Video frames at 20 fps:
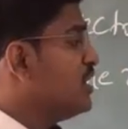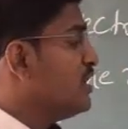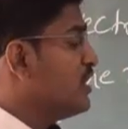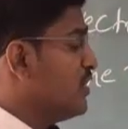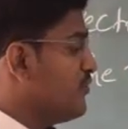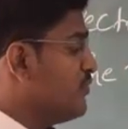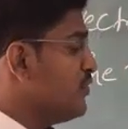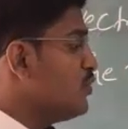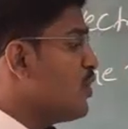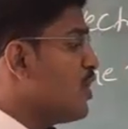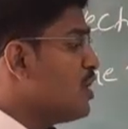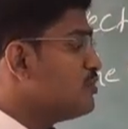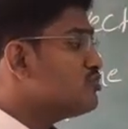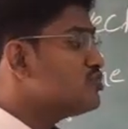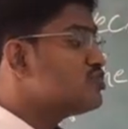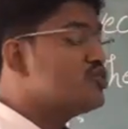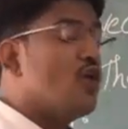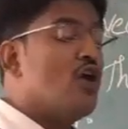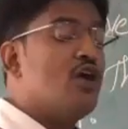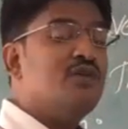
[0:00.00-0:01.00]
If you want
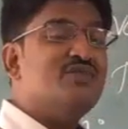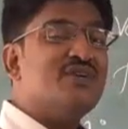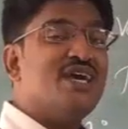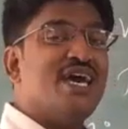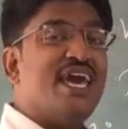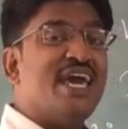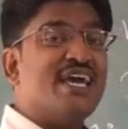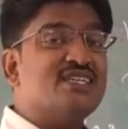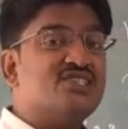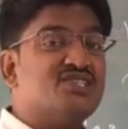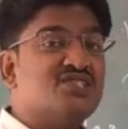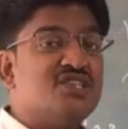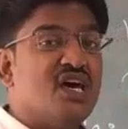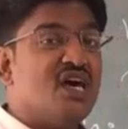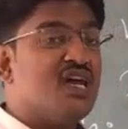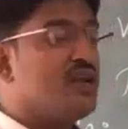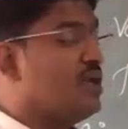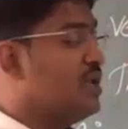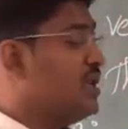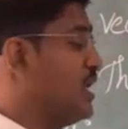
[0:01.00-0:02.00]
to solve
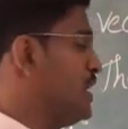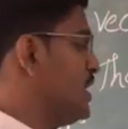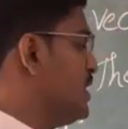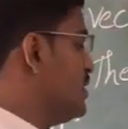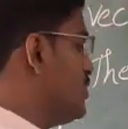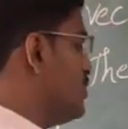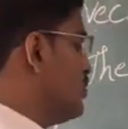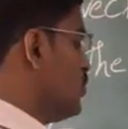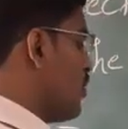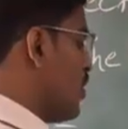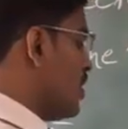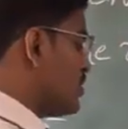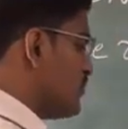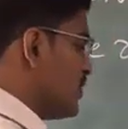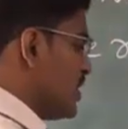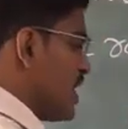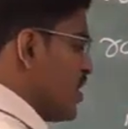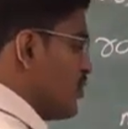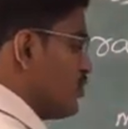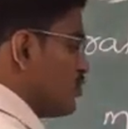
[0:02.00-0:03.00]
externally, what
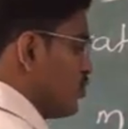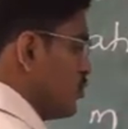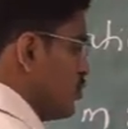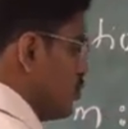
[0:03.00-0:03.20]
we have to